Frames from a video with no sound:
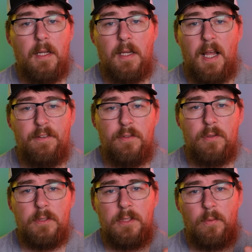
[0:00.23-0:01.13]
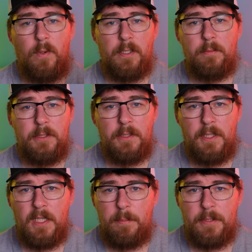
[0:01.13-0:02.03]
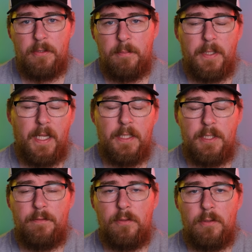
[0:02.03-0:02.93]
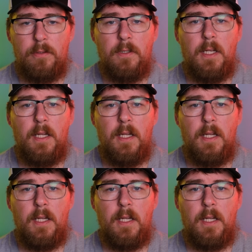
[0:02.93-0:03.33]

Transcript: Hi folks, welcome to another episode of MacKenzie Foto.